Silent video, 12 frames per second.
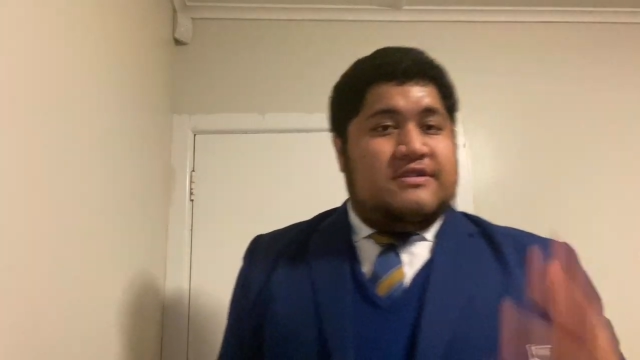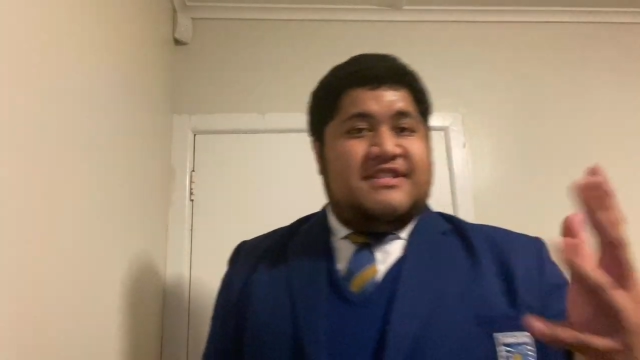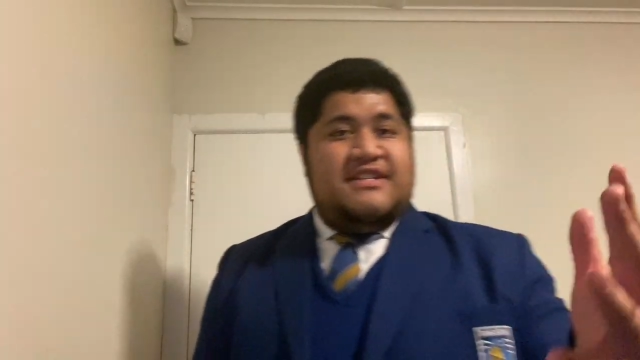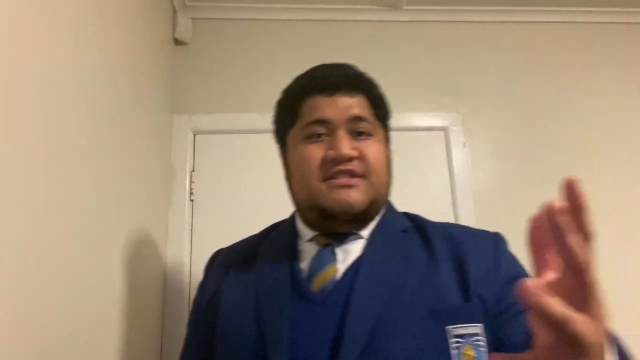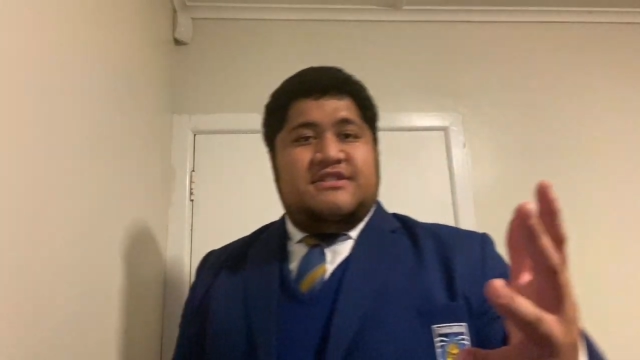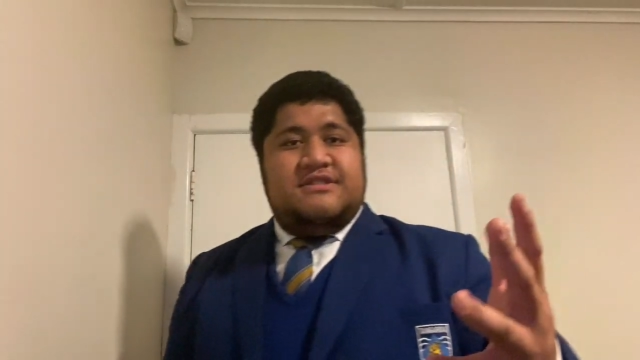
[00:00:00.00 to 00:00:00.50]

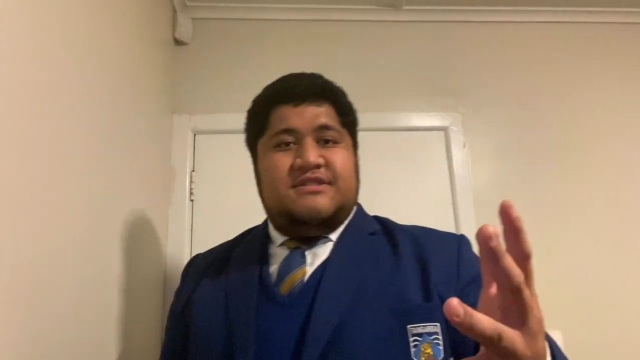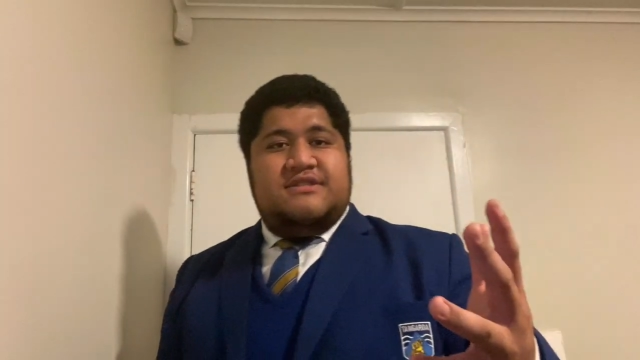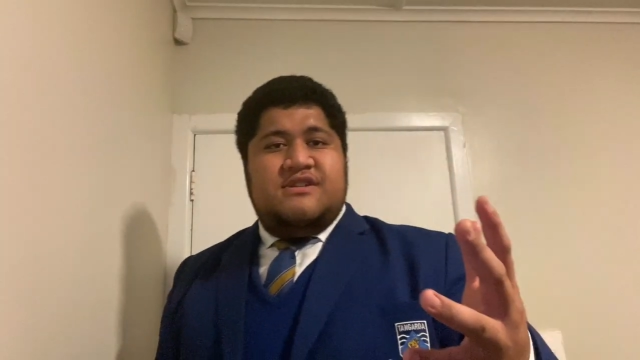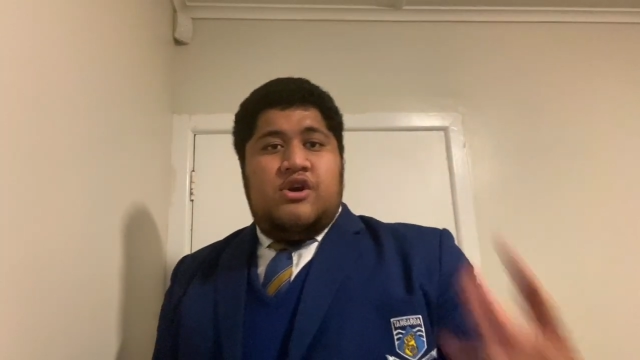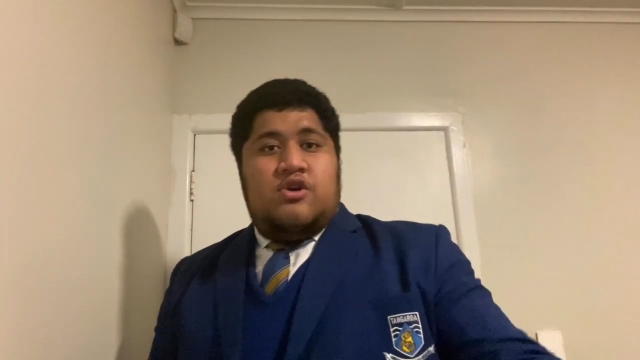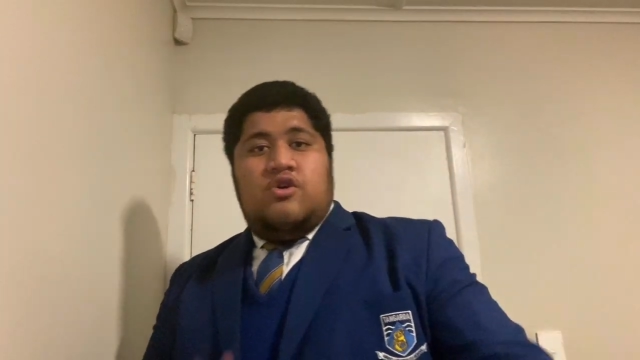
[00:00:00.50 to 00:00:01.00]
teachers,
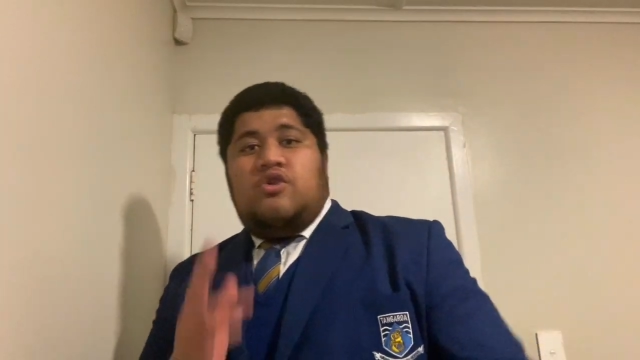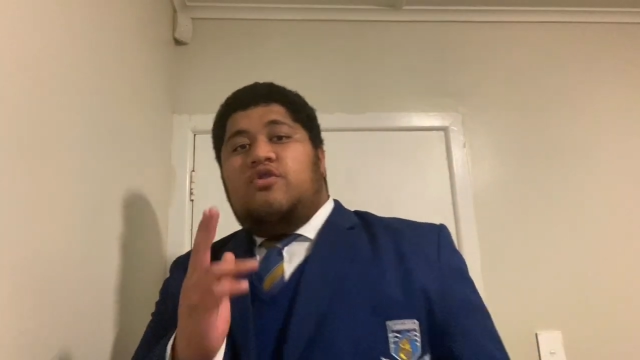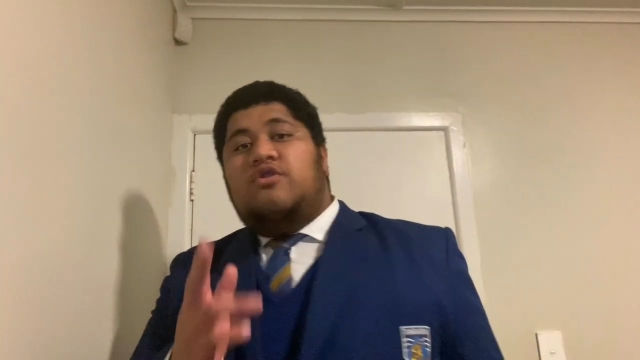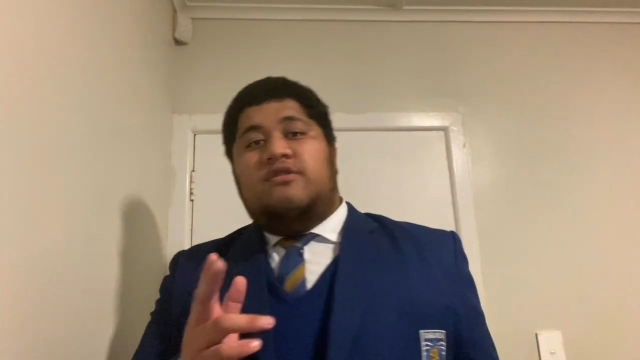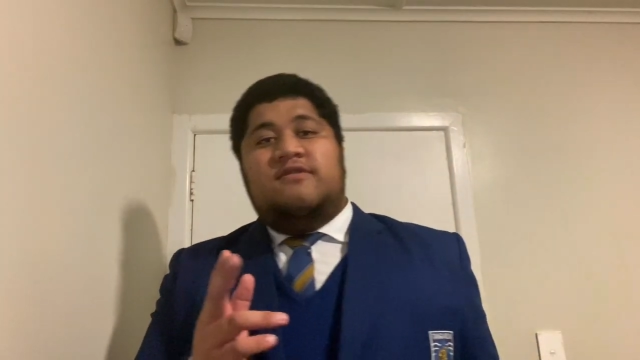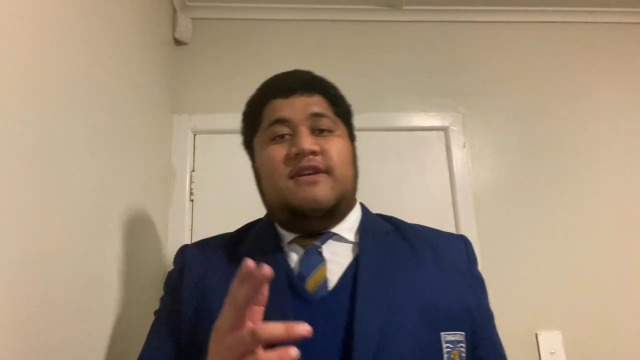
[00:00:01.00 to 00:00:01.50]

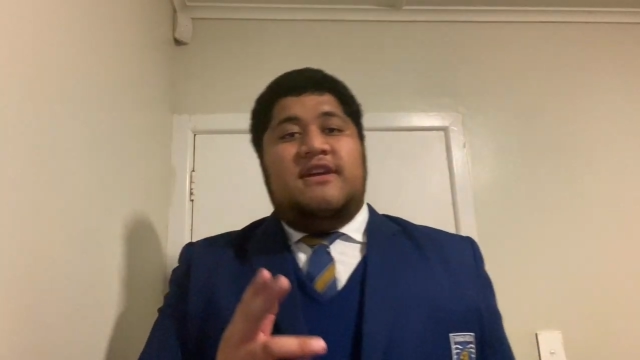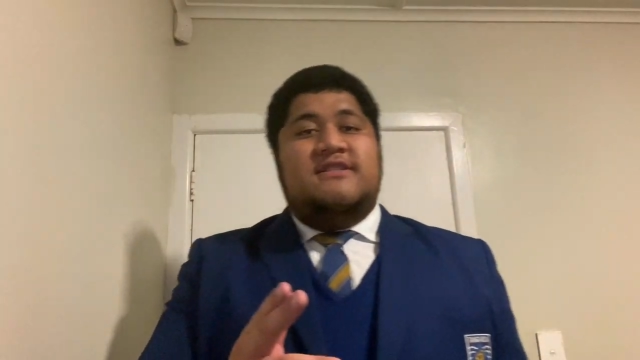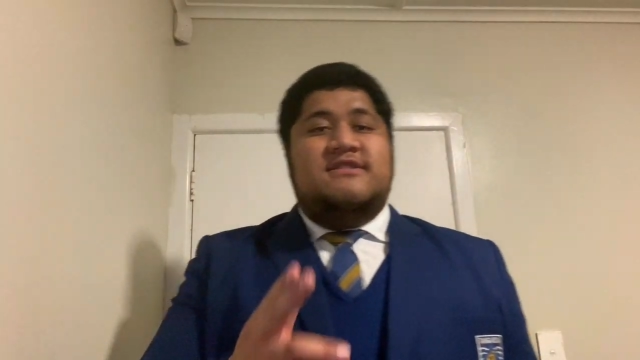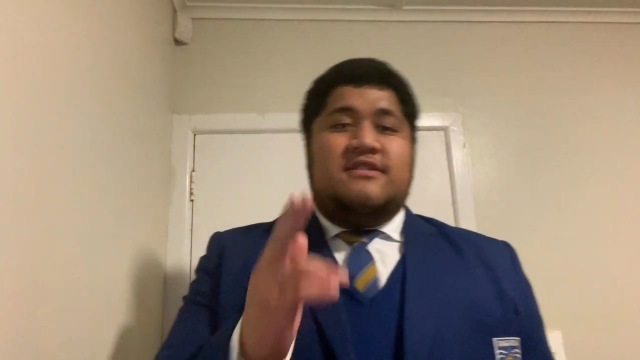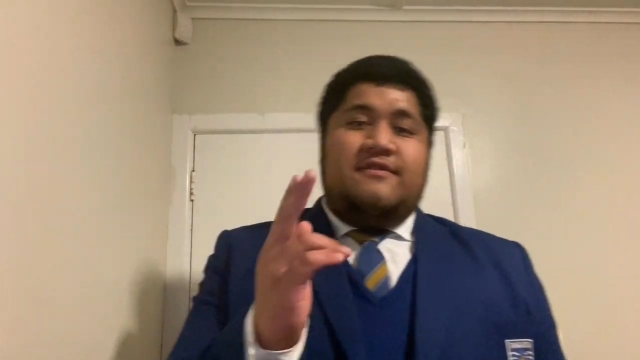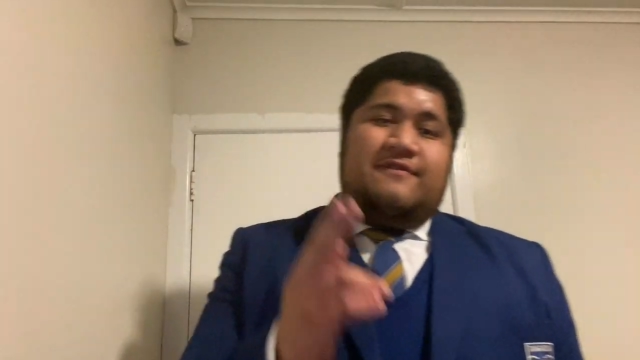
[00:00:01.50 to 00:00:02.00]
or your
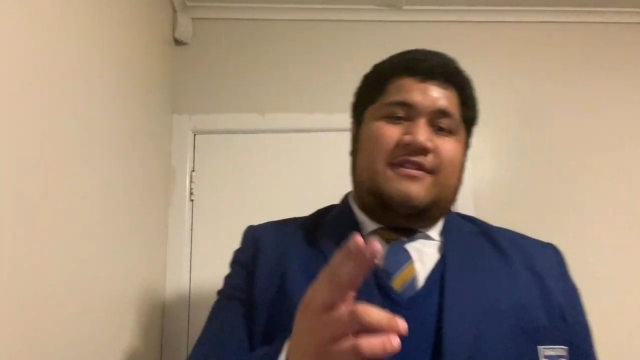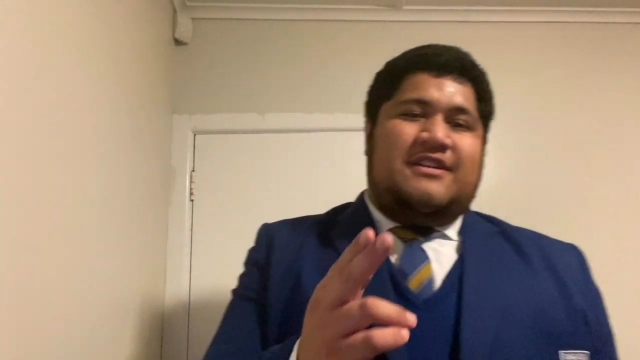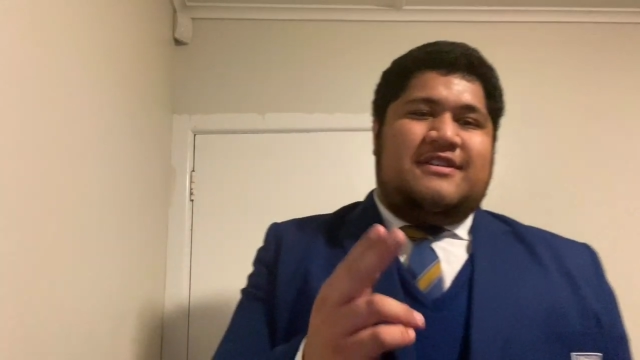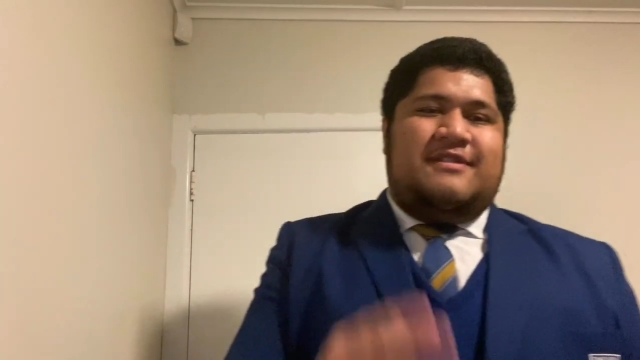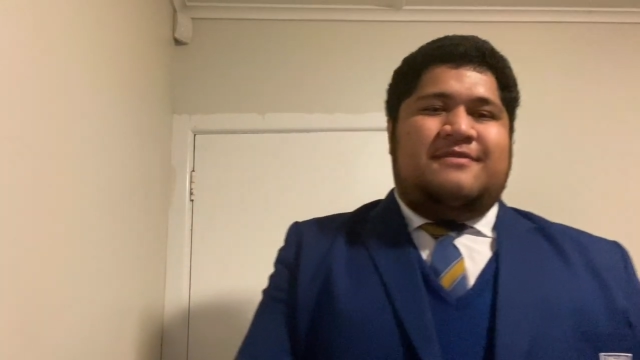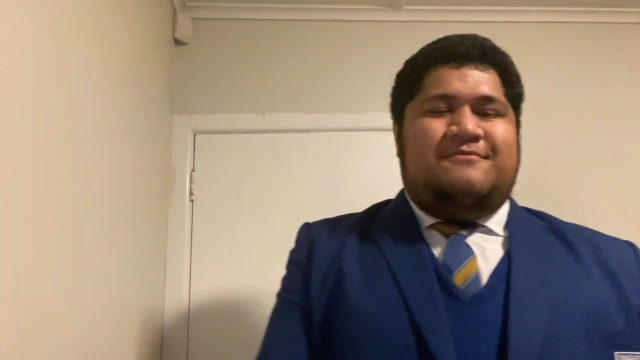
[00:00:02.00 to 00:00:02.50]
deans if needed.